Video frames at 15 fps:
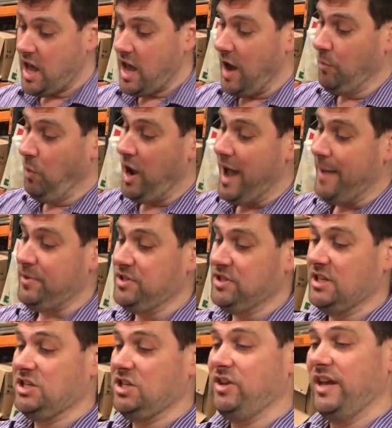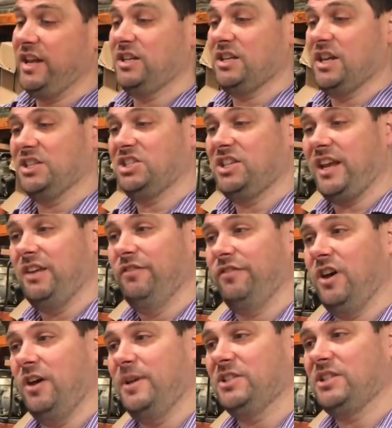And what happens is you get a second
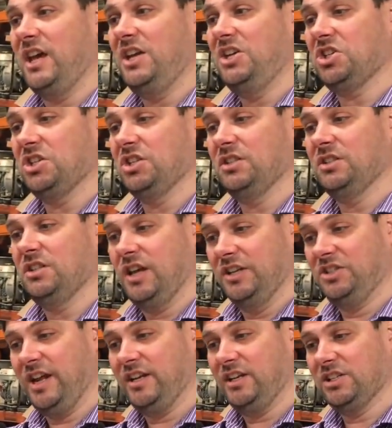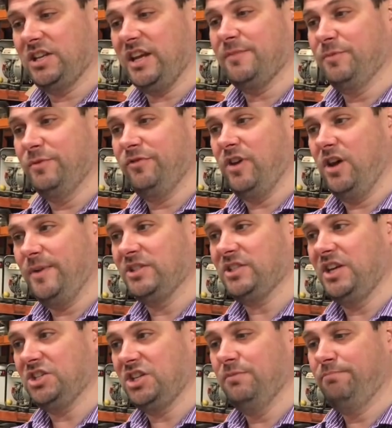fermentation, a gentle second
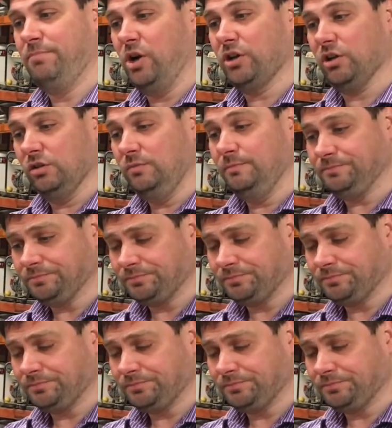fermentation in bottle.